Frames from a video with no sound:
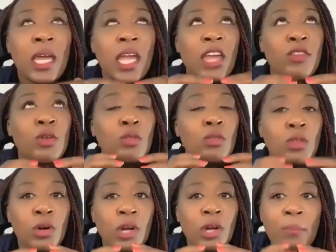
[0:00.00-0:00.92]
if you
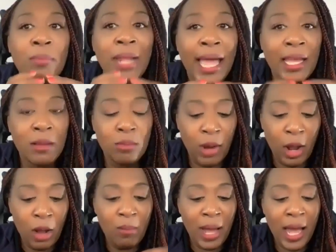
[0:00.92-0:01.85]
look at Black and
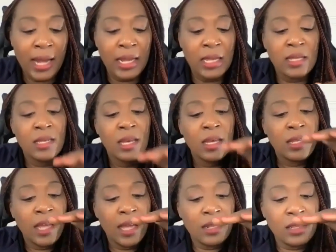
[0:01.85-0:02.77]
brown bodies,
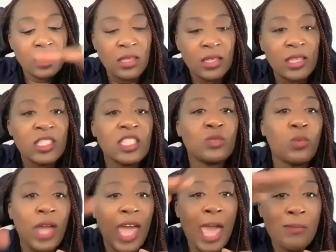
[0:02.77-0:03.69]
that this is
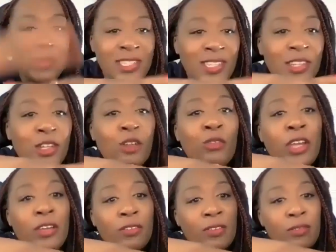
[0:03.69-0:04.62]
what happens to the
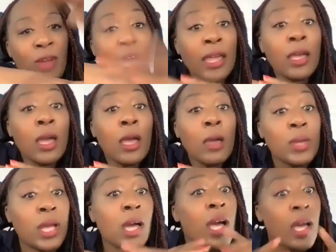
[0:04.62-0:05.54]
grief, right?
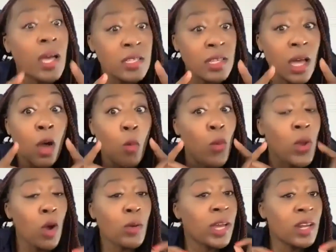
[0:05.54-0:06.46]
Because we
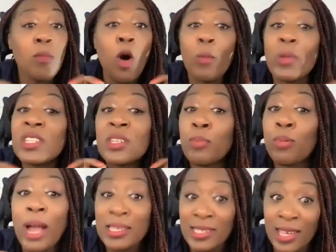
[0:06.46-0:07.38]
don't get a moment to
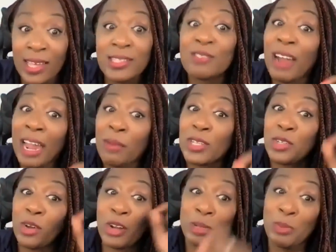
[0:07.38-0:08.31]
process, right? We
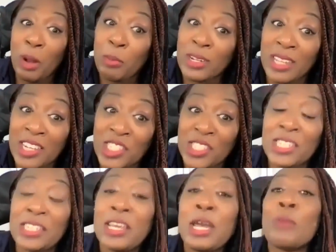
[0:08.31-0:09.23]
talked about
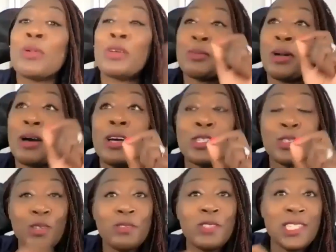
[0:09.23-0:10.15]
production. We talked about
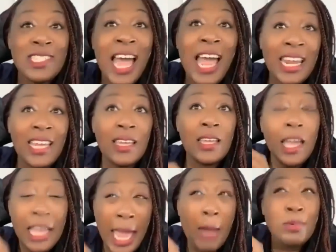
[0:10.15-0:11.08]
sort of society,
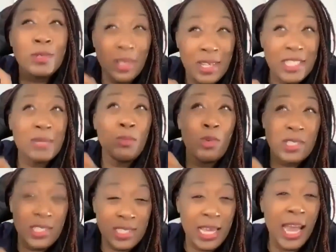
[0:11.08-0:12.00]
capitalism, or
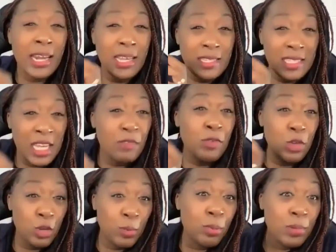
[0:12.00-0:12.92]
society's need for
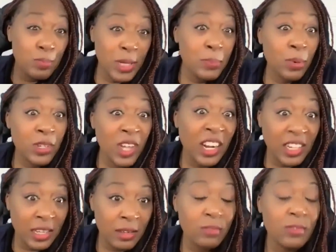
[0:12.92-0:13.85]
you to be
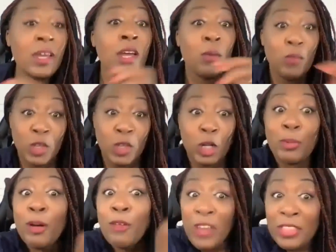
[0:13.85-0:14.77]
productive. We talked
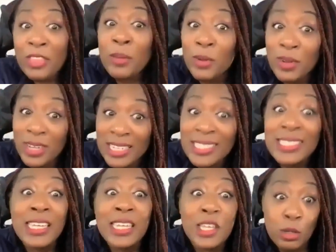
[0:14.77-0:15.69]
about faith communities
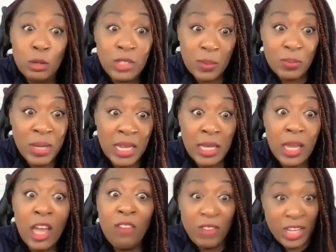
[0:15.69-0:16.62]
needing you to be
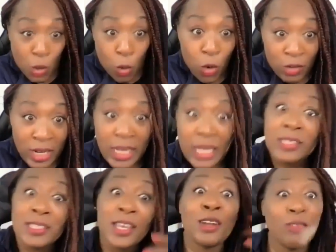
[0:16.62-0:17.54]

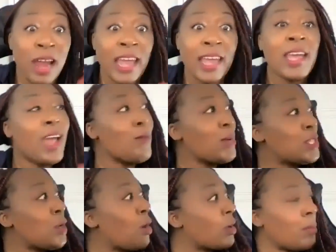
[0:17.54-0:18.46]
victorious, right? And we
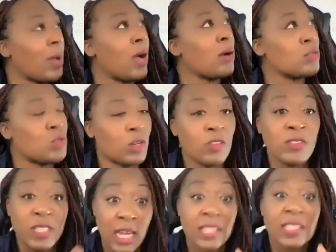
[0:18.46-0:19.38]
talked about sort of
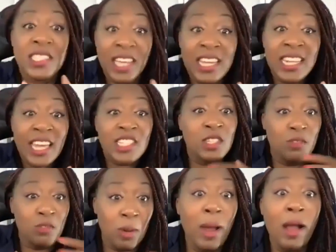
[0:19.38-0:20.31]
a disconnection
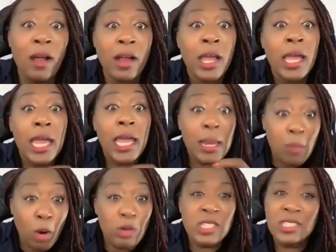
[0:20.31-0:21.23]
from our
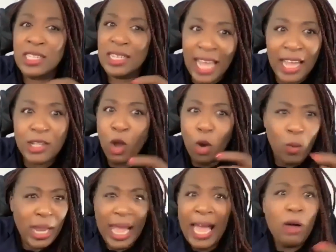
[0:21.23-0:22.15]
emotions and not
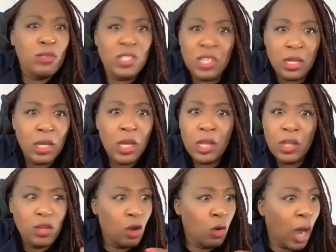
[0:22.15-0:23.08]
knowing how to,
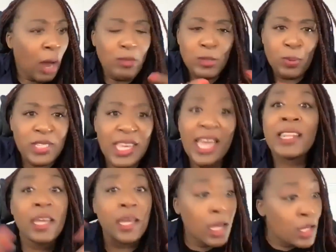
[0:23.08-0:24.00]
I was
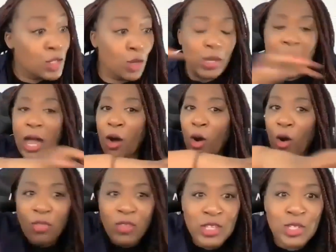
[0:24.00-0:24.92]
protected. So you got
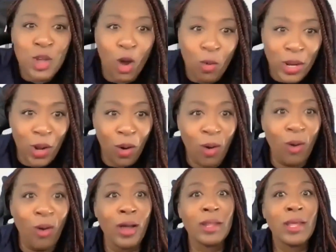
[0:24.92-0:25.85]
all this going
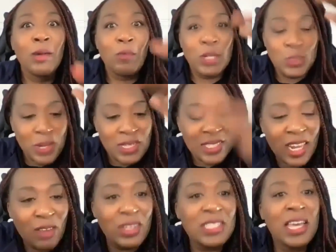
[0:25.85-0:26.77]
on, which means that
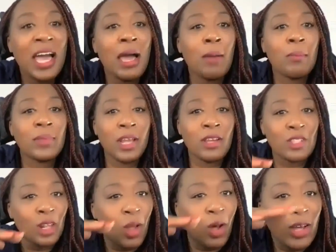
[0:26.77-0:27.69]
every time there's a
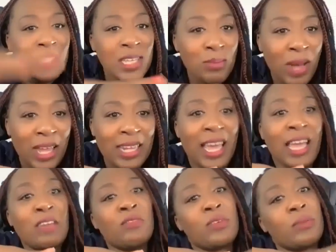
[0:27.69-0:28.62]
loss in my life,